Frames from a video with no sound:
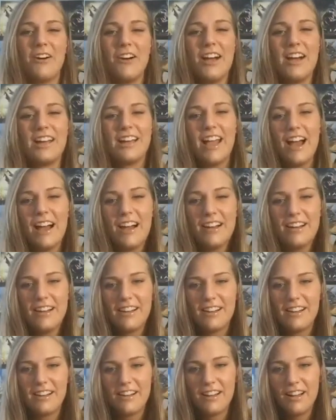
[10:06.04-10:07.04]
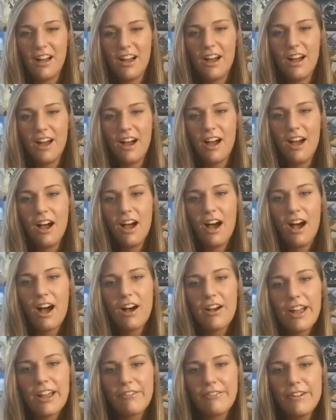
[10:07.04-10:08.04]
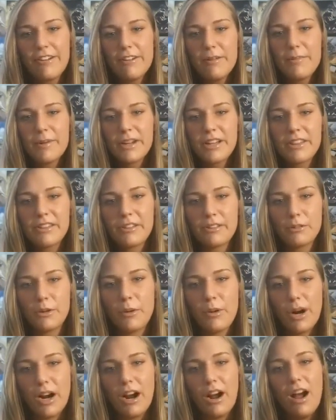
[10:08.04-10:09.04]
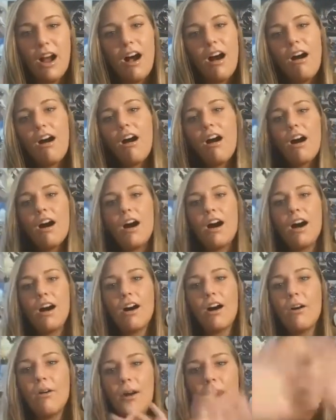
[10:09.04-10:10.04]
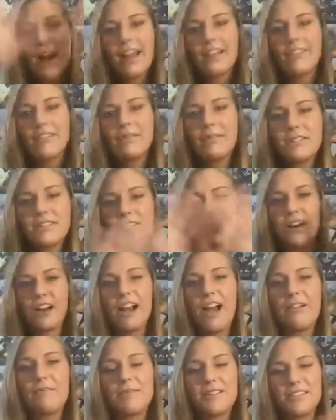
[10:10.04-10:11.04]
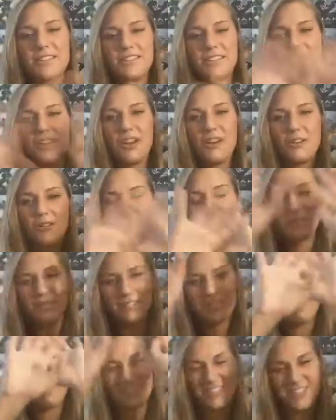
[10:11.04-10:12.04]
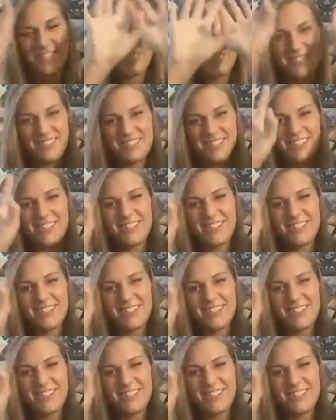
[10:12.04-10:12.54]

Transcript: Yeah. Okay, favorite book in the lore. Hi everyone, sorry, I've been so just...